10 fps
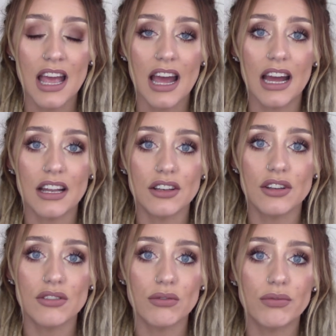
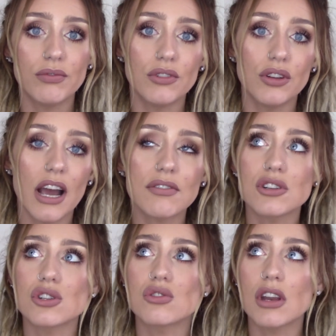And you have
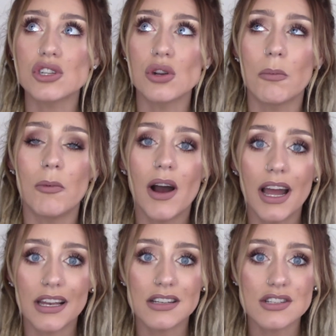to stretch your
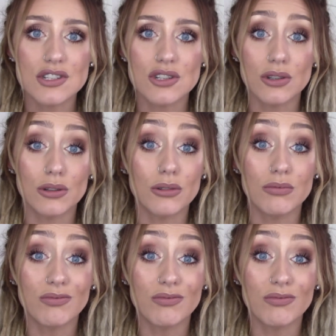mind to